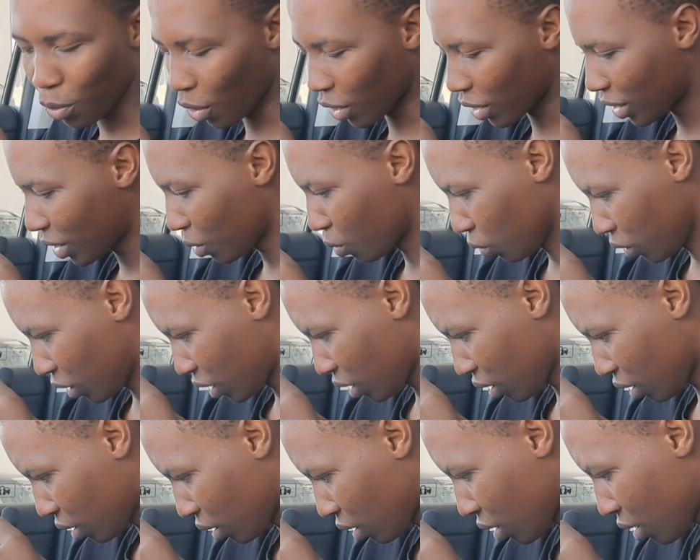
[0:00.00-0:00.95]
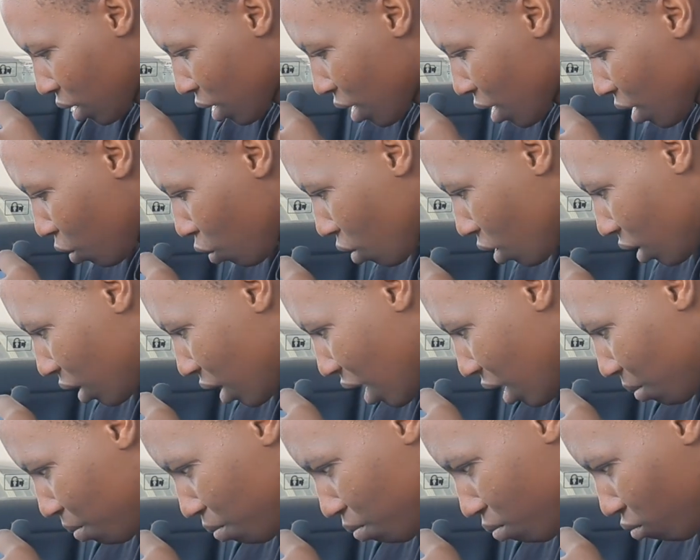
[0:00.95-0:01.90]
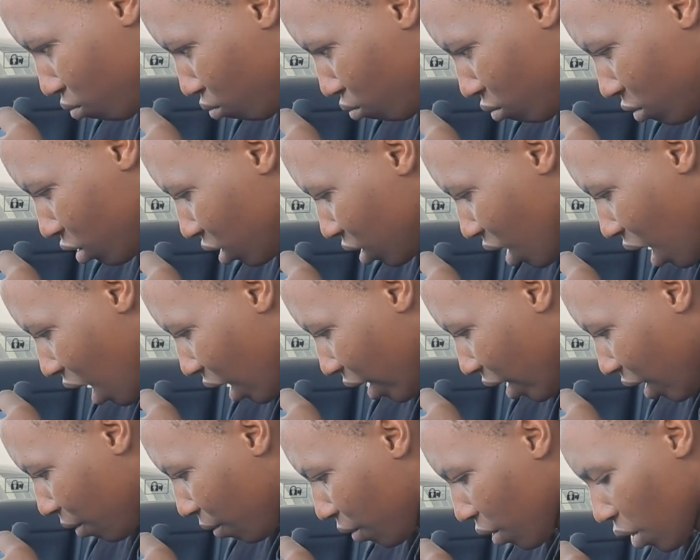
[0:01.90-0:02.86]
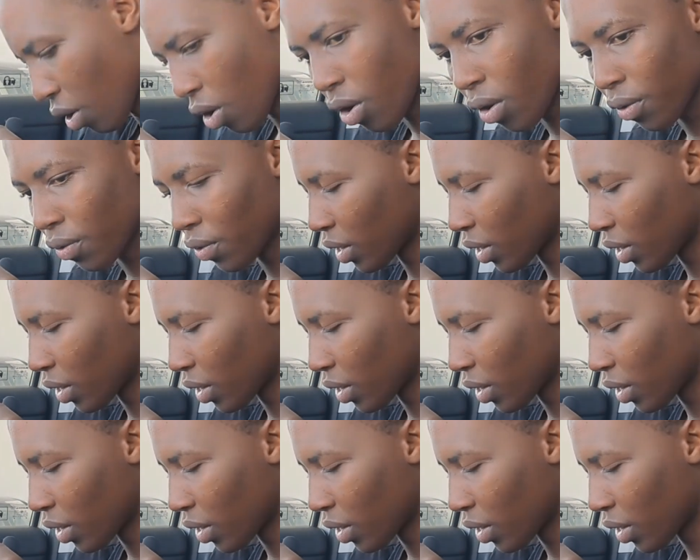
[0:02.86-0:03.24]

box, which is not that, yeah, I can't fit a lot of